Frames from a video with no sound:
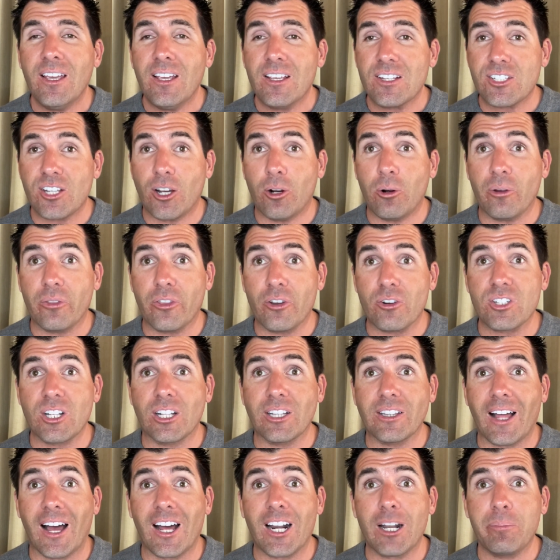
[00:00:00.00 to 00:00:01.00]
So there's a
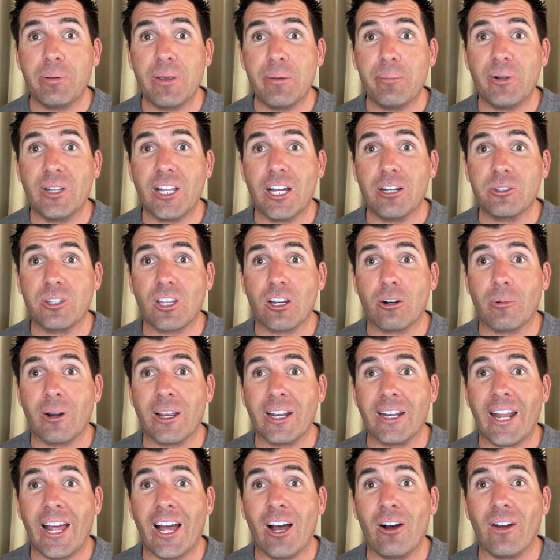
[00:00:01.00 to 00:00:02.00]
lot of people out there
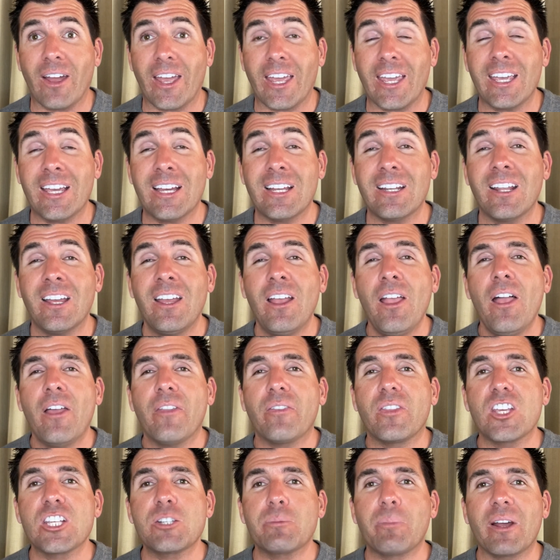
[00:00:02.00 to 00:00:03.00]
right now, and
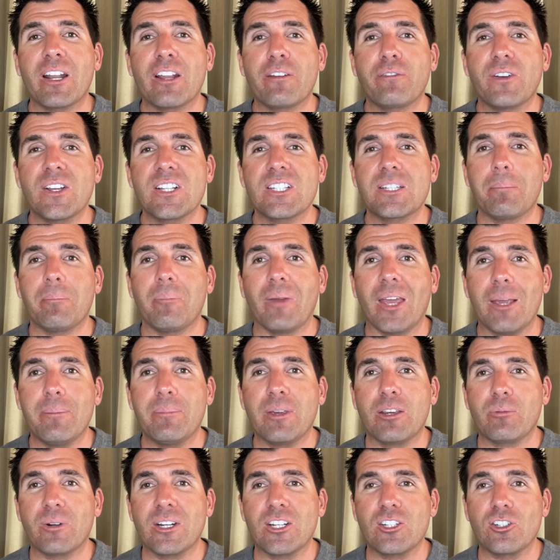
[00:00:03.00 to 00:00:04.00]
these benefits may
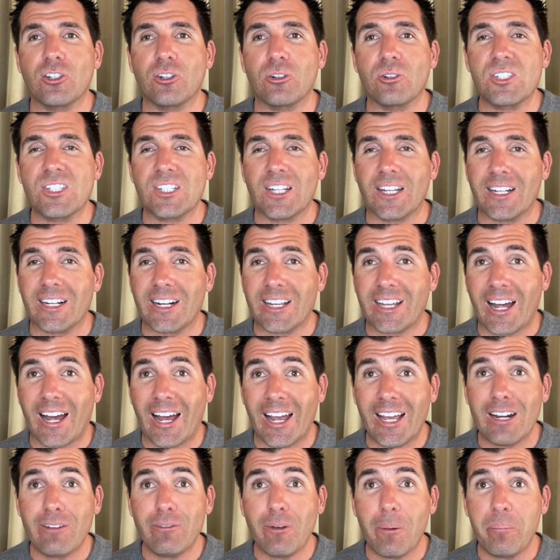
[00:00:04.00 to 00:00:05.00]
be reduced in a
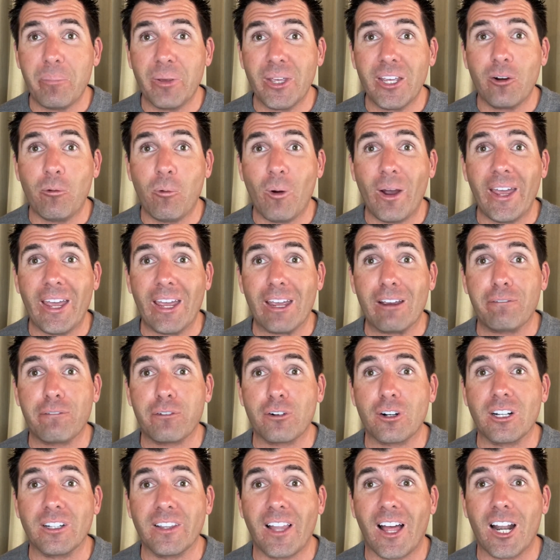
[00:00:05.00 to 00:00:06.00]
kind of a big way
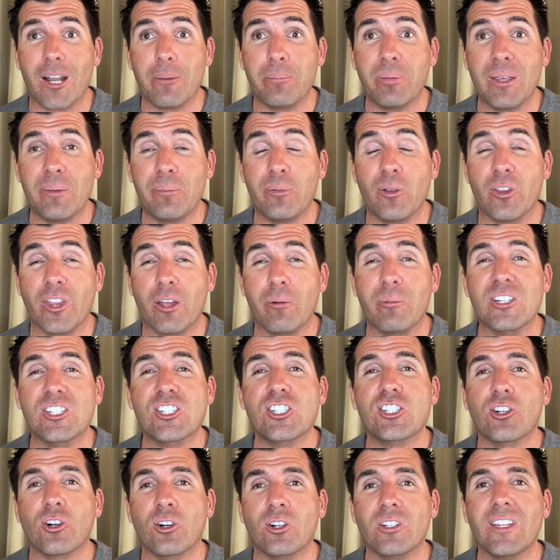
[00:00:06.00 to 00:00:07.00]
for a lot of people that we
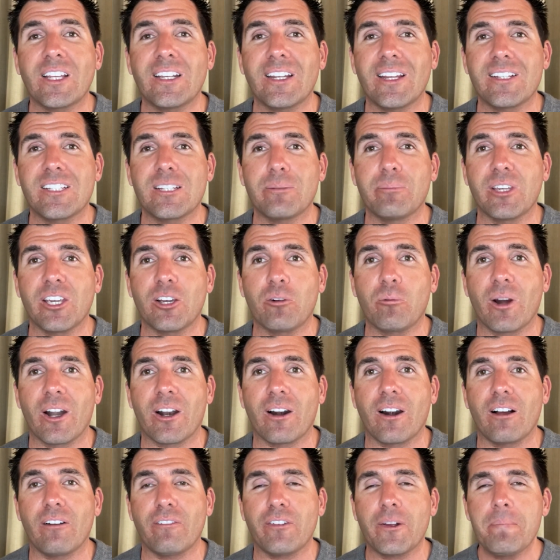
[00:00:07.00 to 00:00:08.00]
certainly need to be
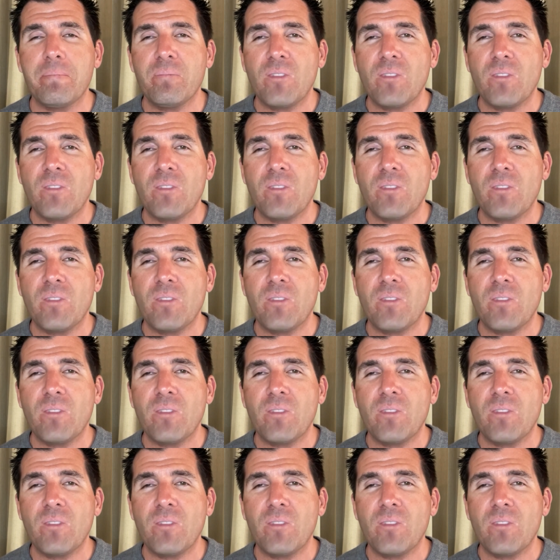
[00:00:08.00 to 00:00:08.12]
aware of.